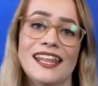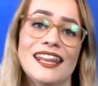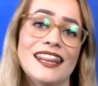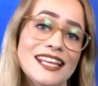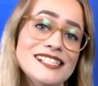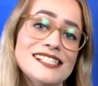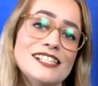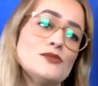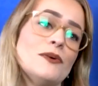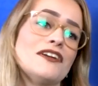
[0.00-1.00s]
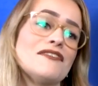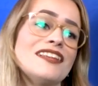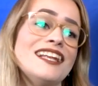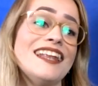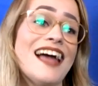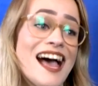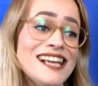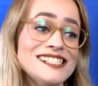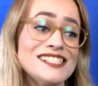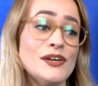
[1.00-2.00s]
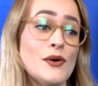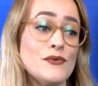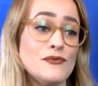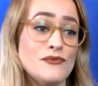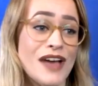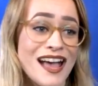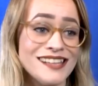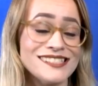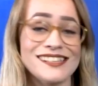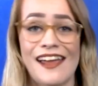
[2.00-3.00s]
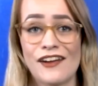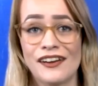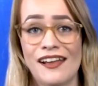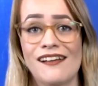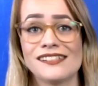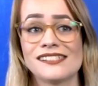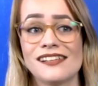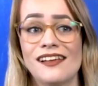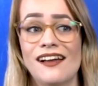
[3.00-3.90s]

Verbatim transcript: This is one of the last vast areas